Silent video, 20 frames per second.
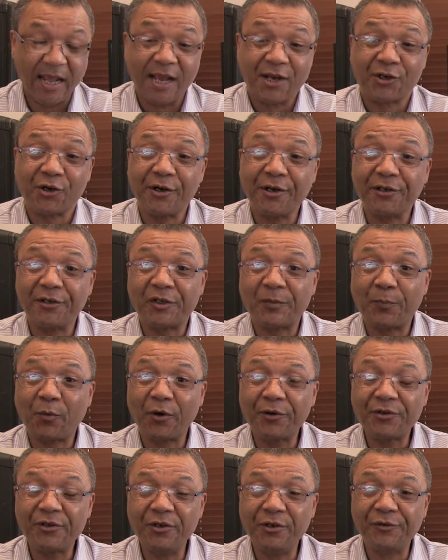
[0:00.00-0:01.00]
Turning to
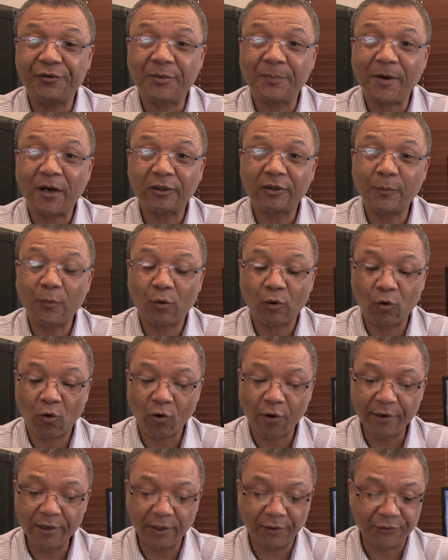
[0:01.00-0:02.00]
sports news, the Baltimore
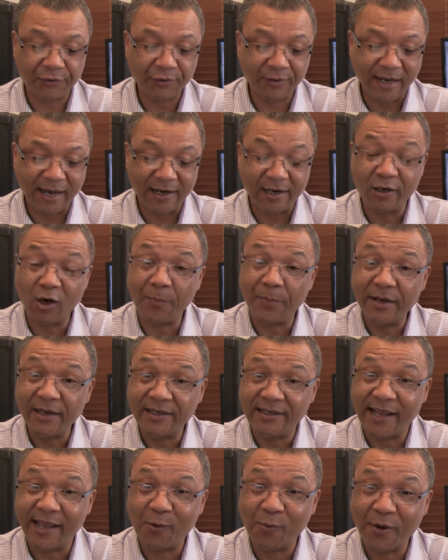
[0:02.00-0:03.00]
Orioles, who got an opening
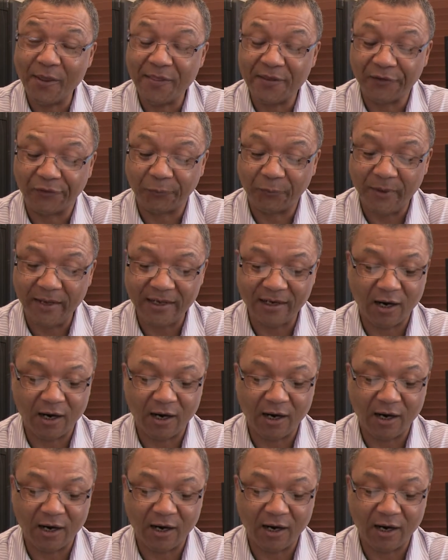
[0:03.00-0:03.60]
day win this week,